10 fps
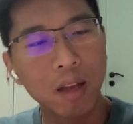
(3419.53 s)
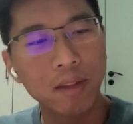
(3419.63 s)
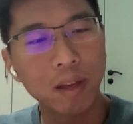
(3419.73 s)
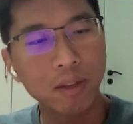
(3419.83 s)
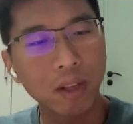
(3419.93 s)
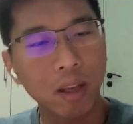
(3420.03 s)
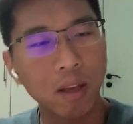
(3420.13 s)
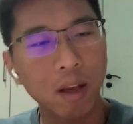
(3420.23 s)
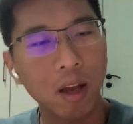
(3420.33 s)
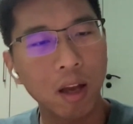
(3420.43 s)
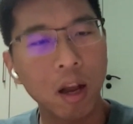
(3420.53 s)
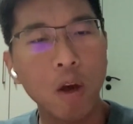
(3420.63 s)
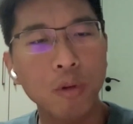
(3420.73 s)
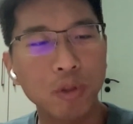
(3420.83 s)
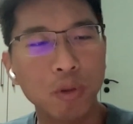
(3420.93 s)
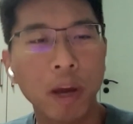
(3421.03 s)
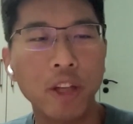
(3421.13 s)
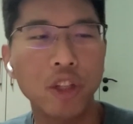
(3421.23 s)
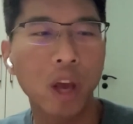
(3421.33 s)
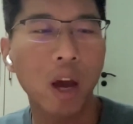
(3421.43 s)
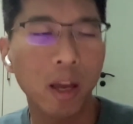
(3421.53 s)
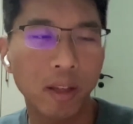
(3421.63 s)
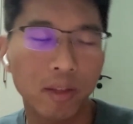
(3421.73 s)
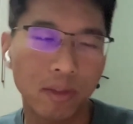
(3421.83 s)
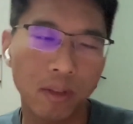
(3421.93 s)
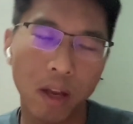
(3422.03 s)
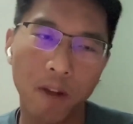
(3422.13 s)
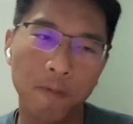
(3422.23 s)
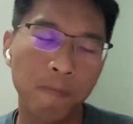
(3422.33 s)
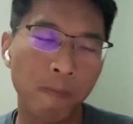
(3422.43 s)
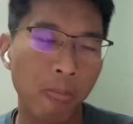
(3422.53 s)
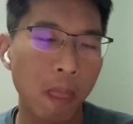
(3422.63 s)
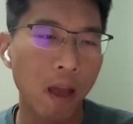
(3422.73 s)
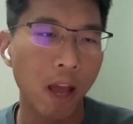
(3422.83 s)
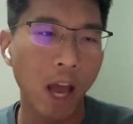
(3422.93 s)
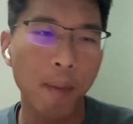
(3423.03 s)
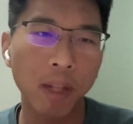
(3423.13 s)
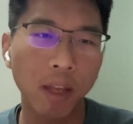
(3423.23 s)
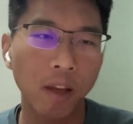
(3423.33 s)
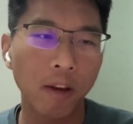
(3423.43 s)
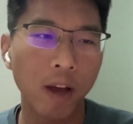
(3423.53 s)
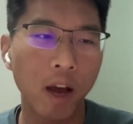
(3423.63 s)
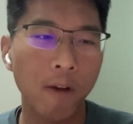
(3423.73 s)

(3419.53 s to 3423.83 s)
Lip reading: something close to AGI is happening